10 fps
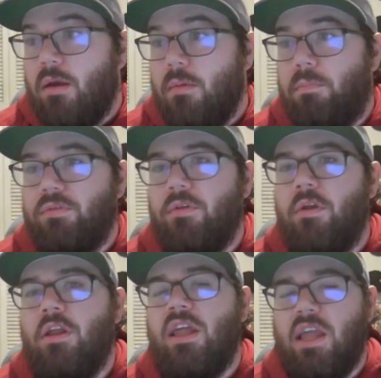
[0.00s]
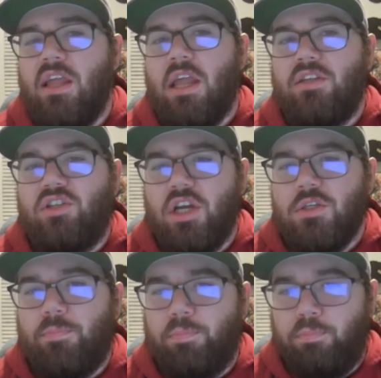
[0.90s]
But it just
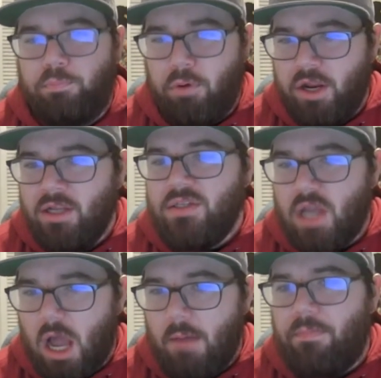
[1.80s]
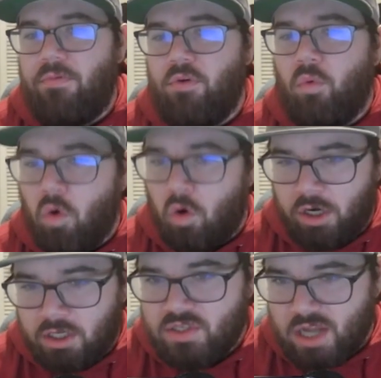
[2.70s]
brings up the
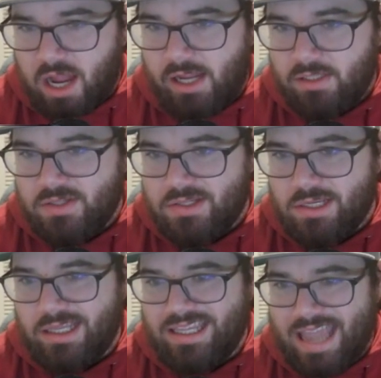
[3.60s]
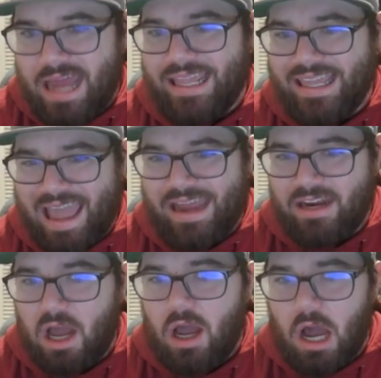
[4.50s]
warning signs yet again
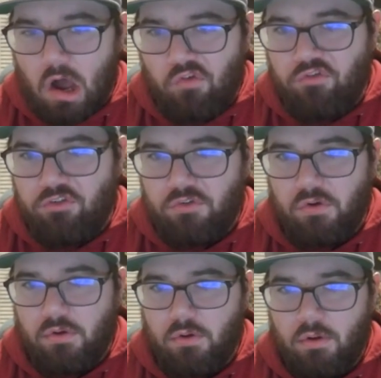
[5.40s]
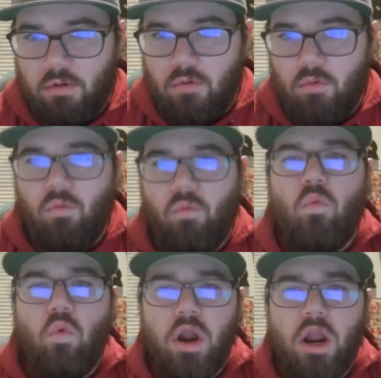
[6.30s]
of
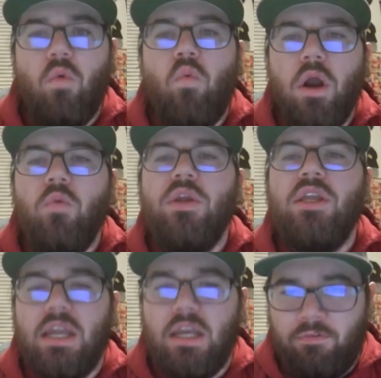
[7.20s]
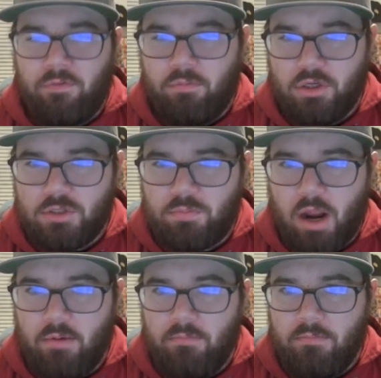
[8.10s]
what are we getting from Chris
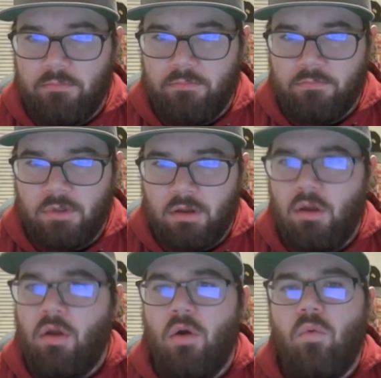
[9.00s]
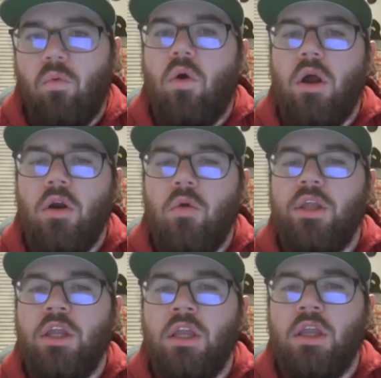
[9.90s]
Bryant? What
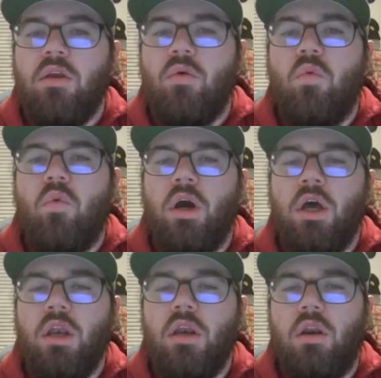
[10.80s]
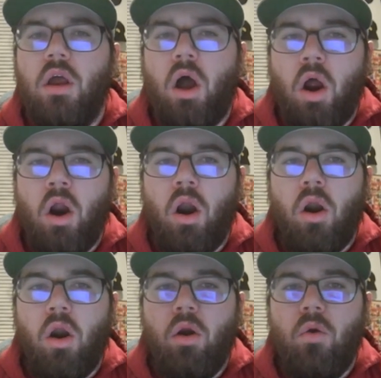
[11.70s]
is
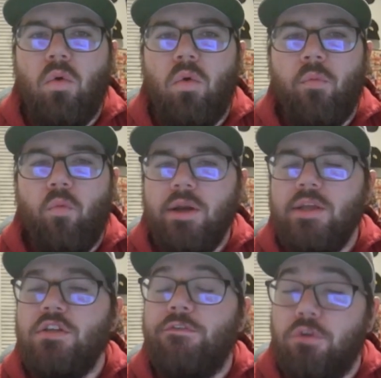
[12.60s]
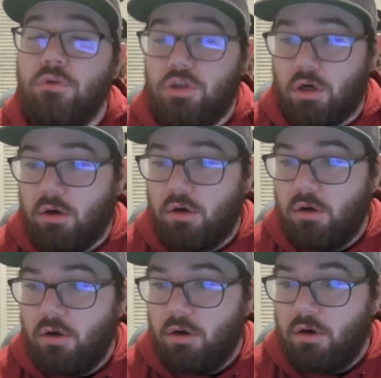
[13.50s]
the future
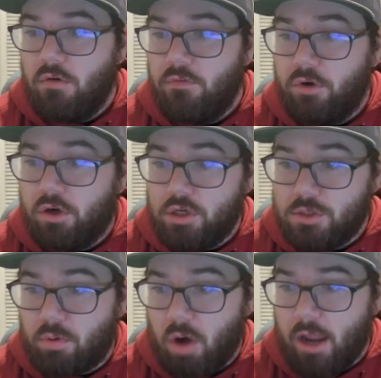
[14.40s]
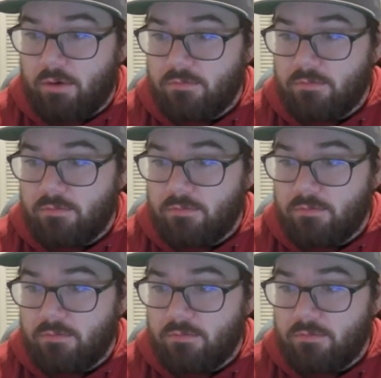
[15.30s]
for Chris Bryant?